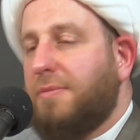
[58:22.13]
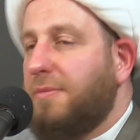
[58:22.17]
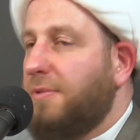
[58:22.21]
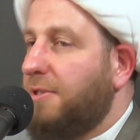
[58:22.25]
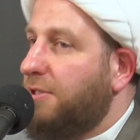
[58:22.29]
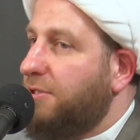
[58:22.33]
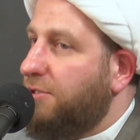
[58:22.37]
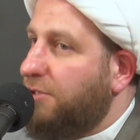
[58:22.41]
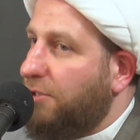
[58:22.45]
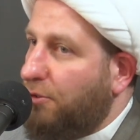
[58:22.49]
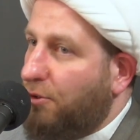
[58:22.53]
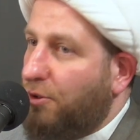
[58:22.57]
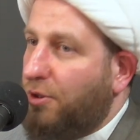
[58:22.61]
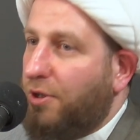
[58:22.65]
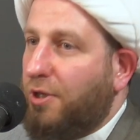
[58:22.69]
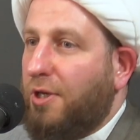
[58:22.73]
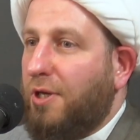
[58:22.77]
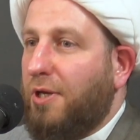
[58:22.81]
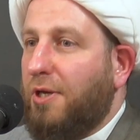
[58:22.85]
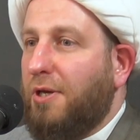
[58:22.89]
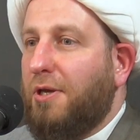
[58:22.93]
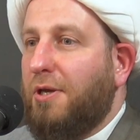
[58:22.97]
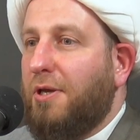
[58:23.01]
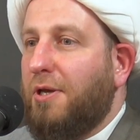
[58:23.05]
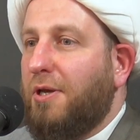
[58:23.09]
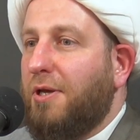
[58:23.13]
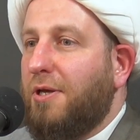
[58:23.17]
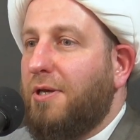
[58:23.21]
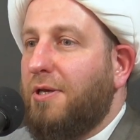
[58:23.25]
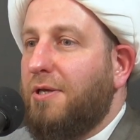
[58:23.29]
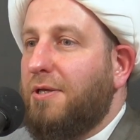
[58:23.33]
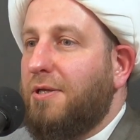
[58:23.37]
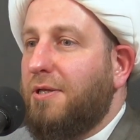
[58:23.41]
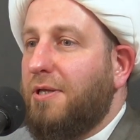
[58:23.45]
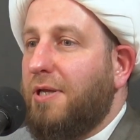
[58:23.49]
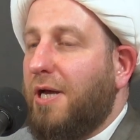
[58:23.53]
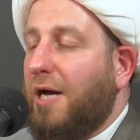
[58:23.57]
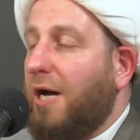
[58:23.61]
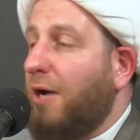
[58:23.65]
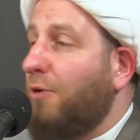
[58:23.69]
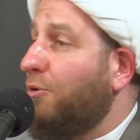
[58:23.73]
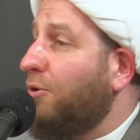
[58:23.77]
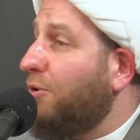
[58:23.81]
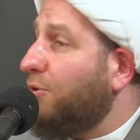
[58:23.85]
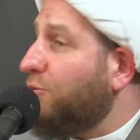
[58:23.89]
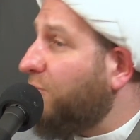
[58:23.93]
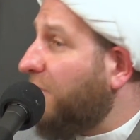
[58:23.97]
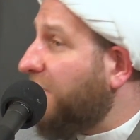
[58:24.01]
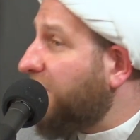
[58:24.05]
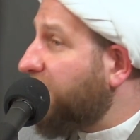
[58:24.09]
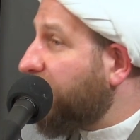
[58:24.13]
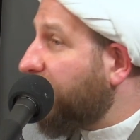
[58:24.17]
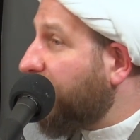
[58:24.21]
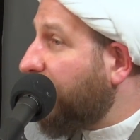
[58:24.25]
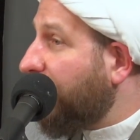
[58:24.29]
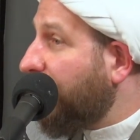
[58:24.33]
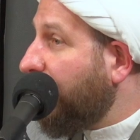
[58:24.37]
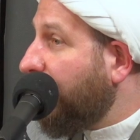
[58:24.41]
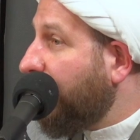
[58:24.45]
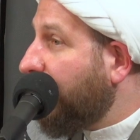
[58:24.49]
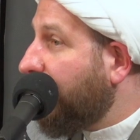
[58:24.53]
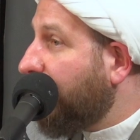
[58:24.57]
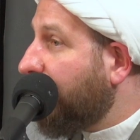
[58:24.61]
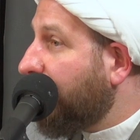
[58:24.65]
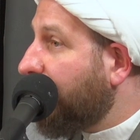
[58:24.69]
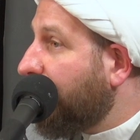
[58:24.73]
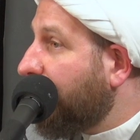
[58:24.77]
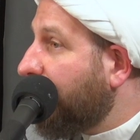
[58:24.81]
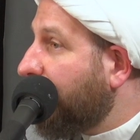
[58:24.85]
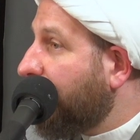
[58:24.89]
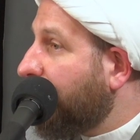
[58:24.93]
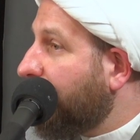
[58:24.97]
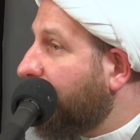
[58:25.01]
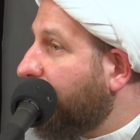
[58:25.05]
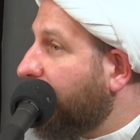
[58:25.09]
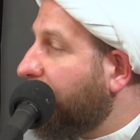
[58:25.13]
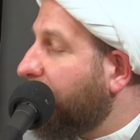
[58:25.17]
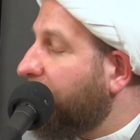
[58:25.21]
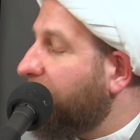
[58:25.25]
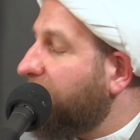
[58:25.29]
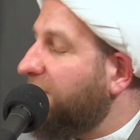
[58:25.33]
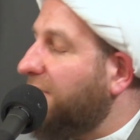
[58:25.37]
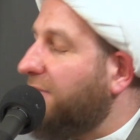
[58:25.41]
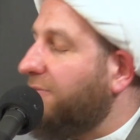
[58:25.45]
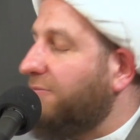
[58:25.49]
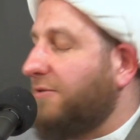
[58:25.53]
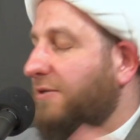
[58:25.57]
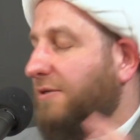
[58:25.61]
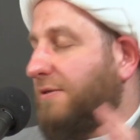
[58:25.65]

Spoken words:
He said, okay. How old was he? 7.